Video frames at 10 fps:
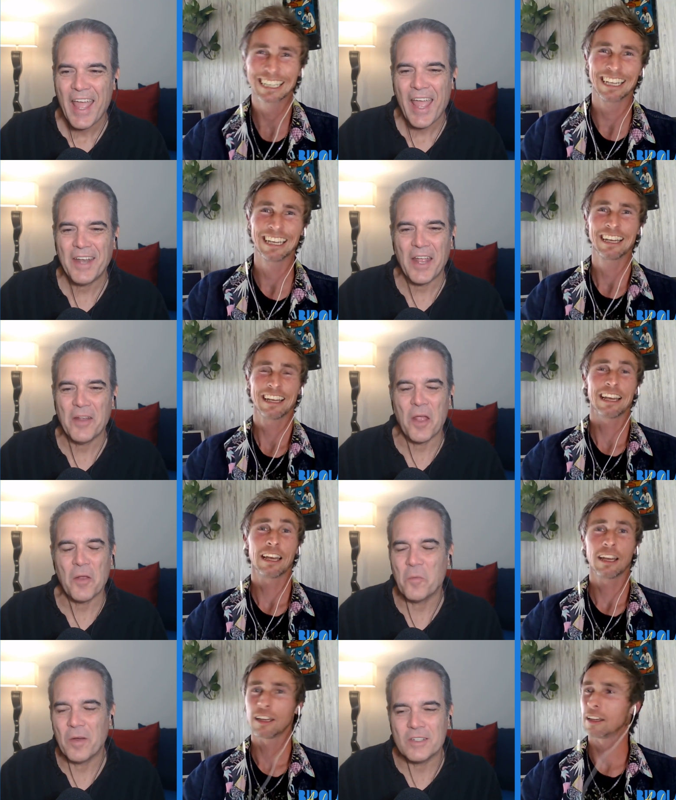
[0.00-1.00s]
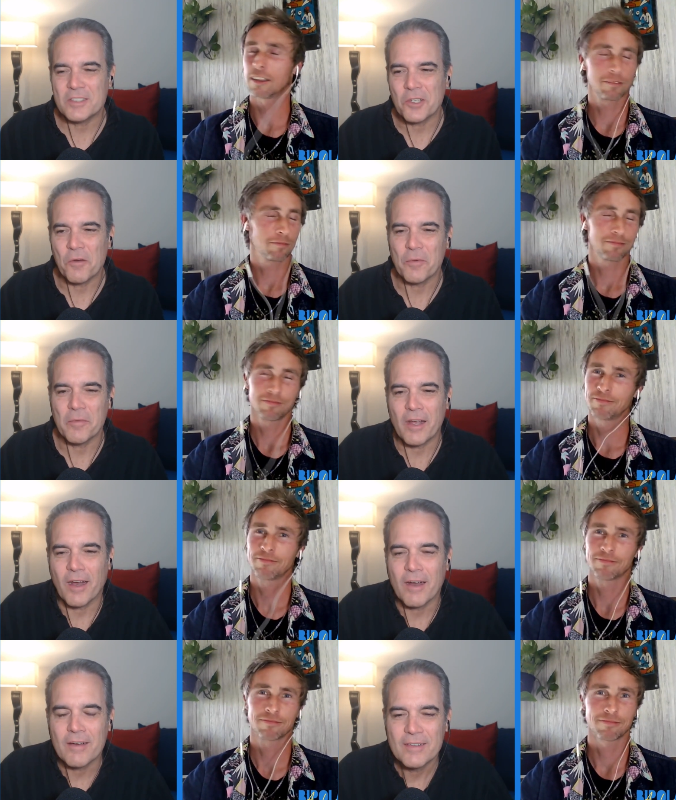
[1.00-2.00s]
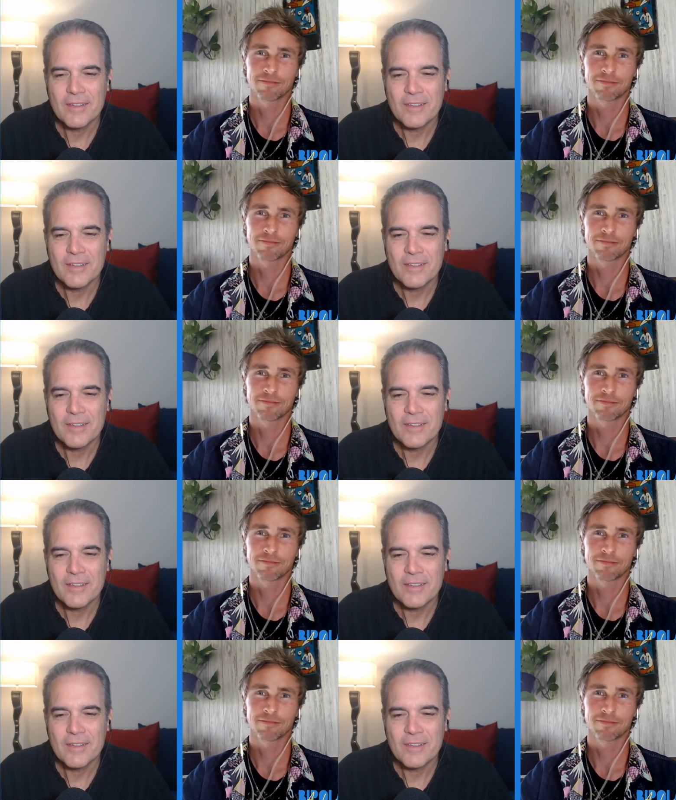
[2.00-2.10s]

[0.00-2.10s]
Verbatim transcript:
Speaker 1: And, and, and where does it go from there?